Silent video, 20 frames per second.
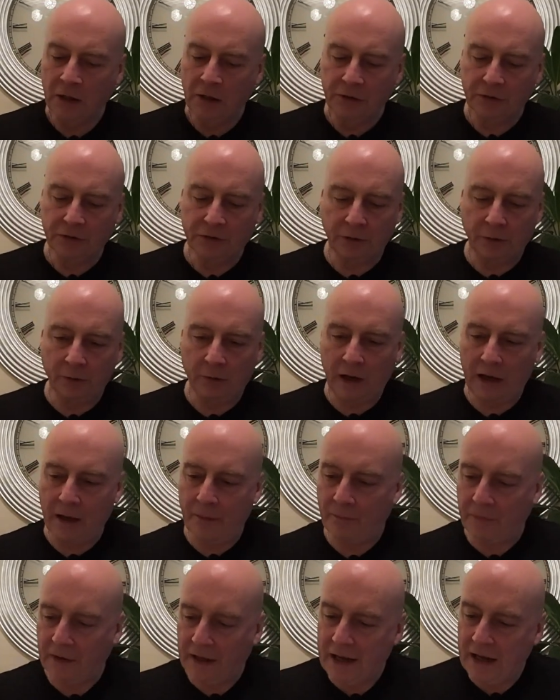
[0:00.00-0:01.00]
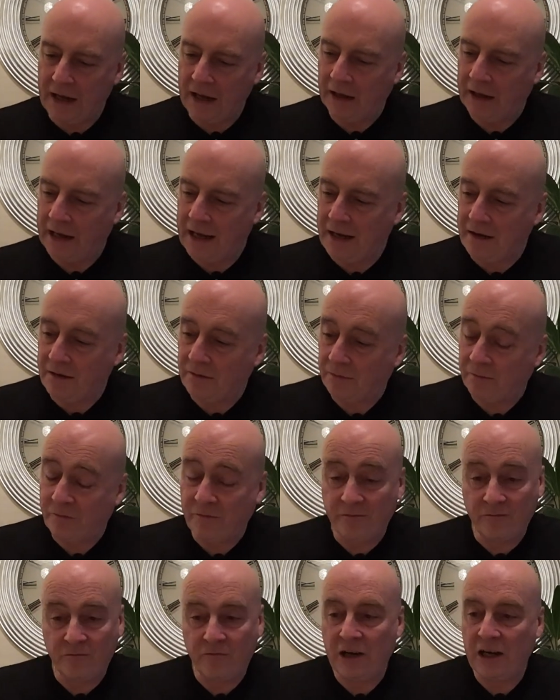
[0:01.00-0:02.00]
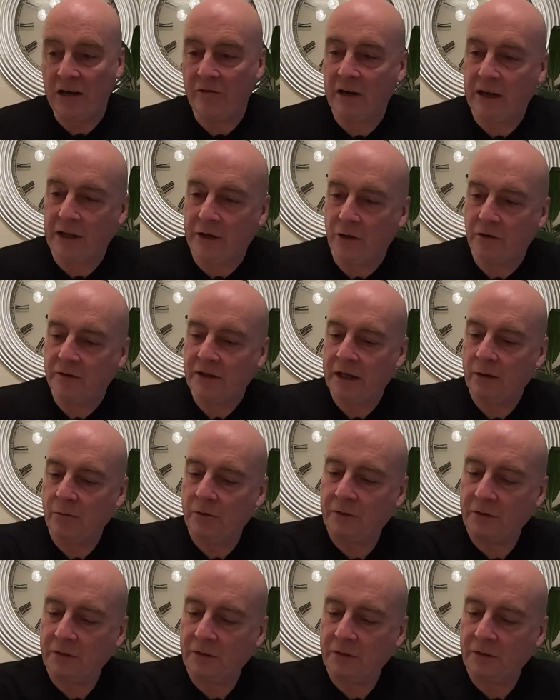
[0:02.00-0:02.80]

So yeah, again, really, really good, that one.